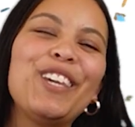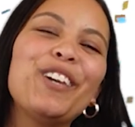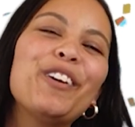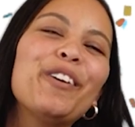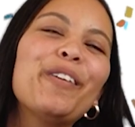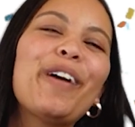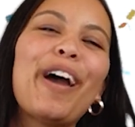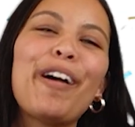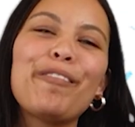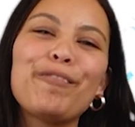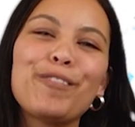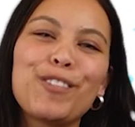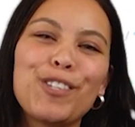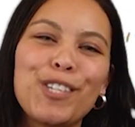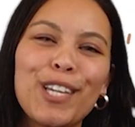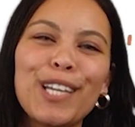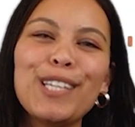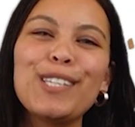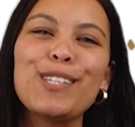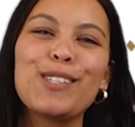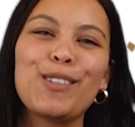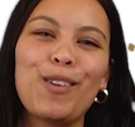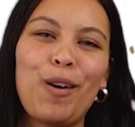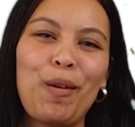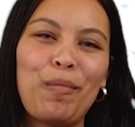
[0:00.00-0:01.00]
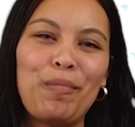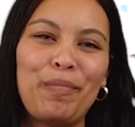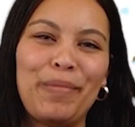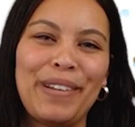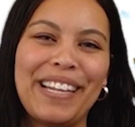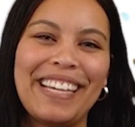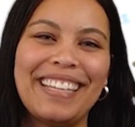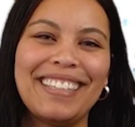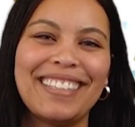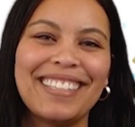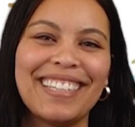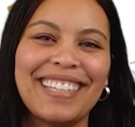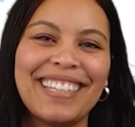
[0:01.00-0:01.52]
You have just
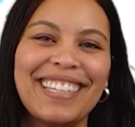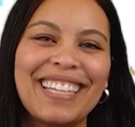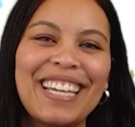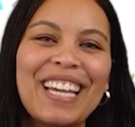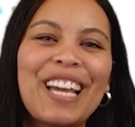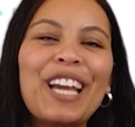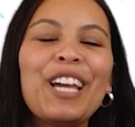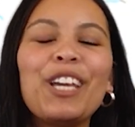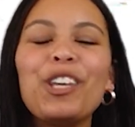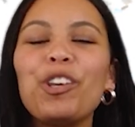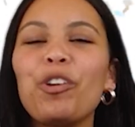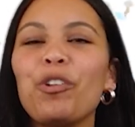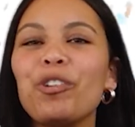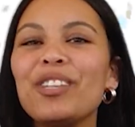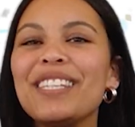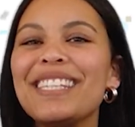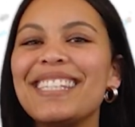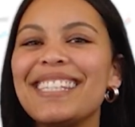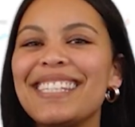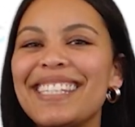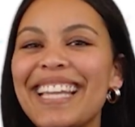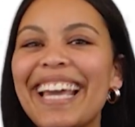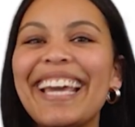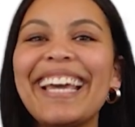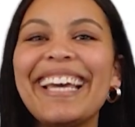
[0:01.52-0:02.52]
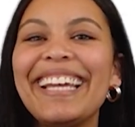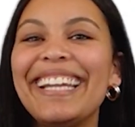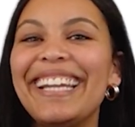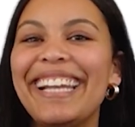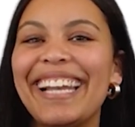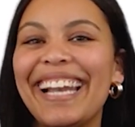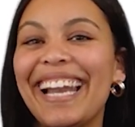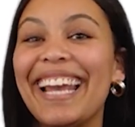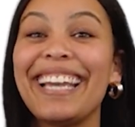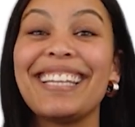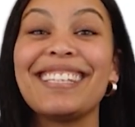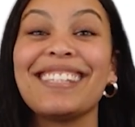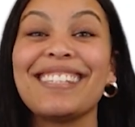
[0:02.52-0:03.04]
completed your second
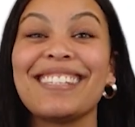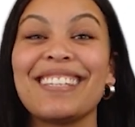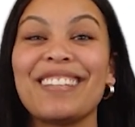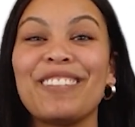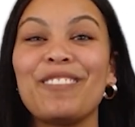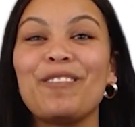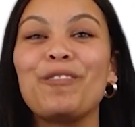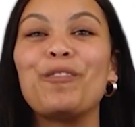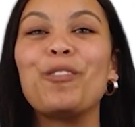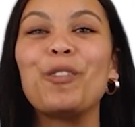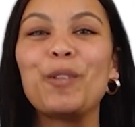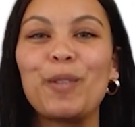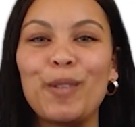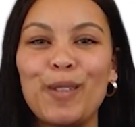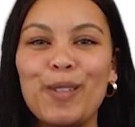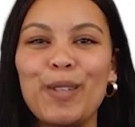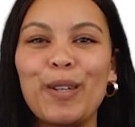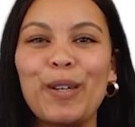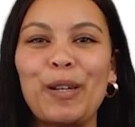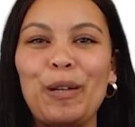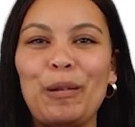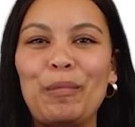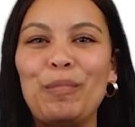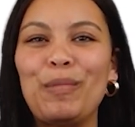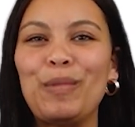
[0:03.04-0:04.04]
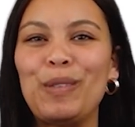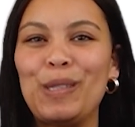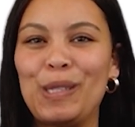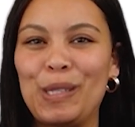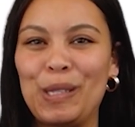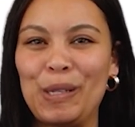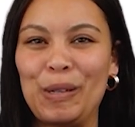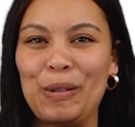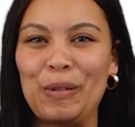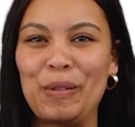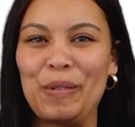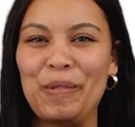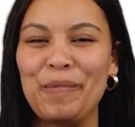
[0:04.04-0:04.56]
lesson for term
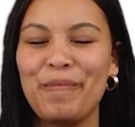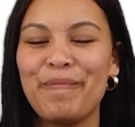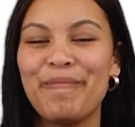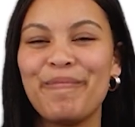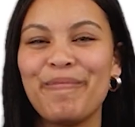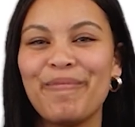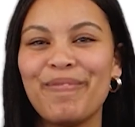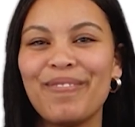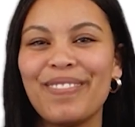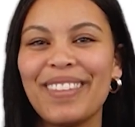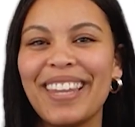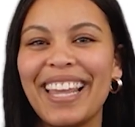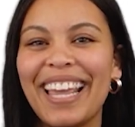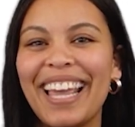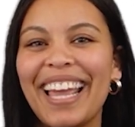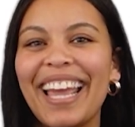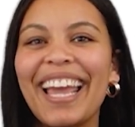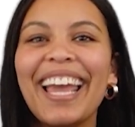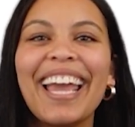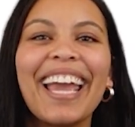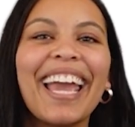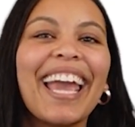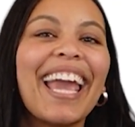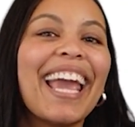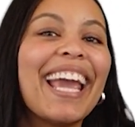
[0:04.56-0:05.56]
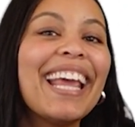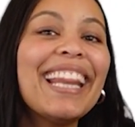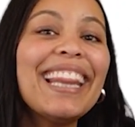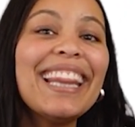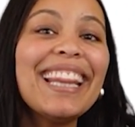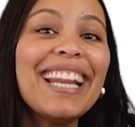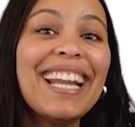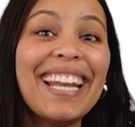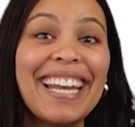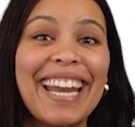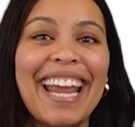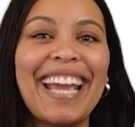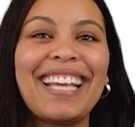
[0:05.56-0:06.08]
2. In
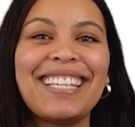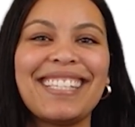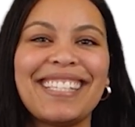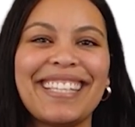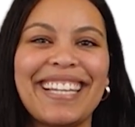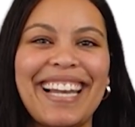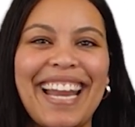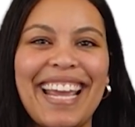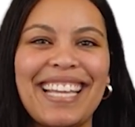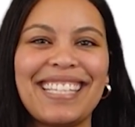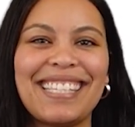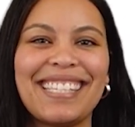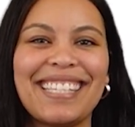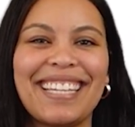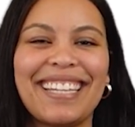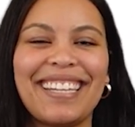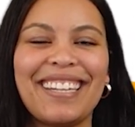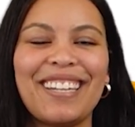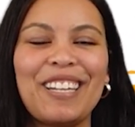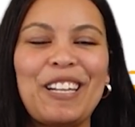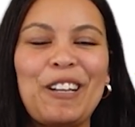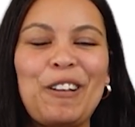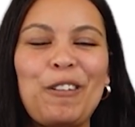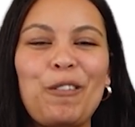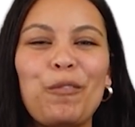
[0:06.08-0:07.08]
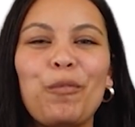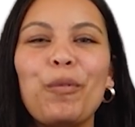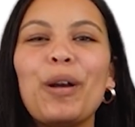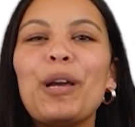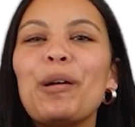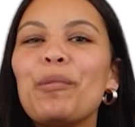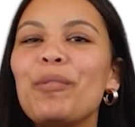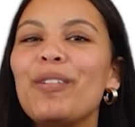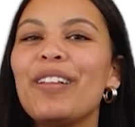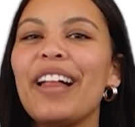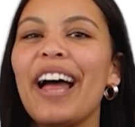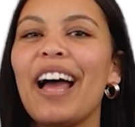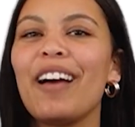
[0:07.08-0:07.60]
the next lesson, we
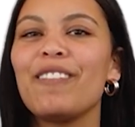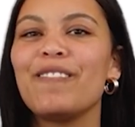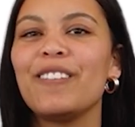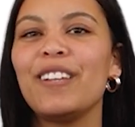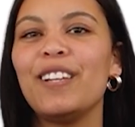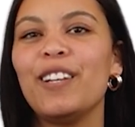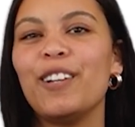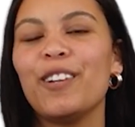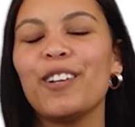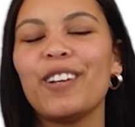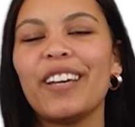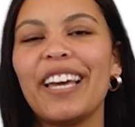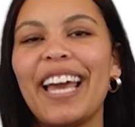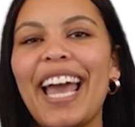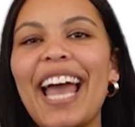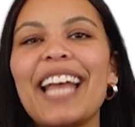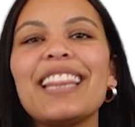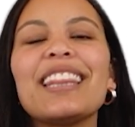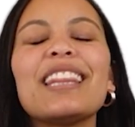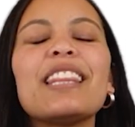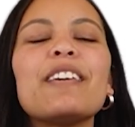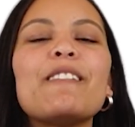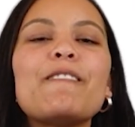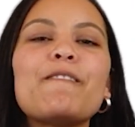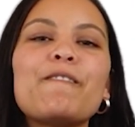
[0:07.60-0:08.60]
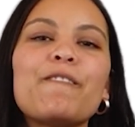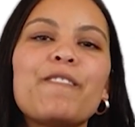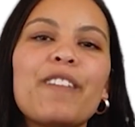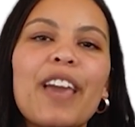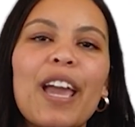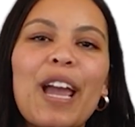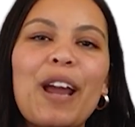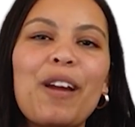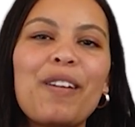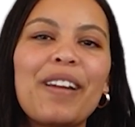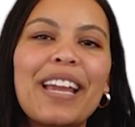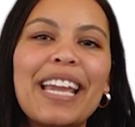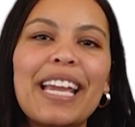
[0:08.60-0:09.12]
will have a look at the
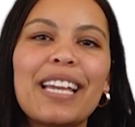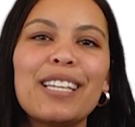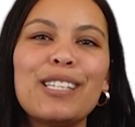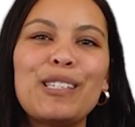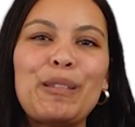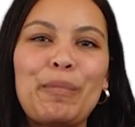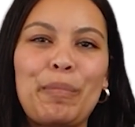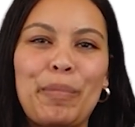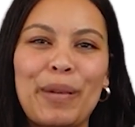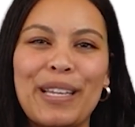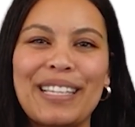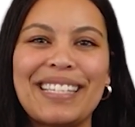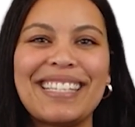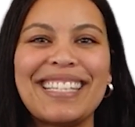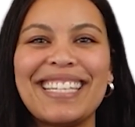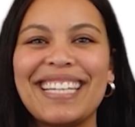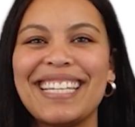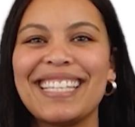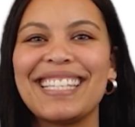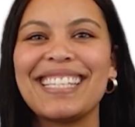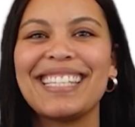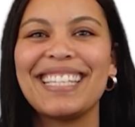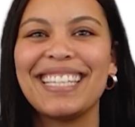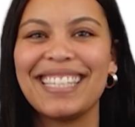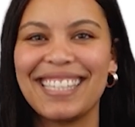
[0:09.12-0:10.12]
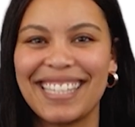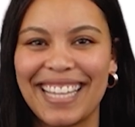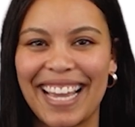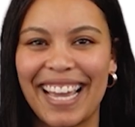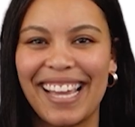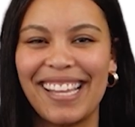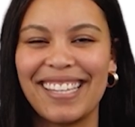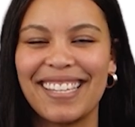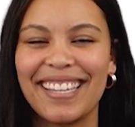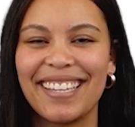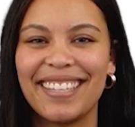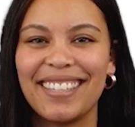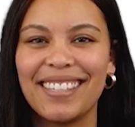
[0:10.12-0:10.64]
various business
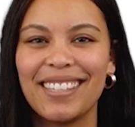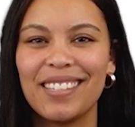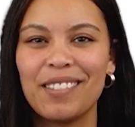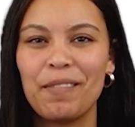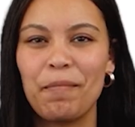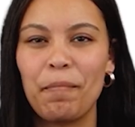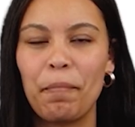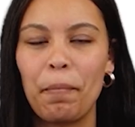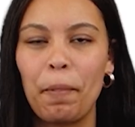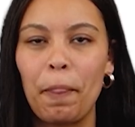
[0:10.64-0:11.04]
sectors.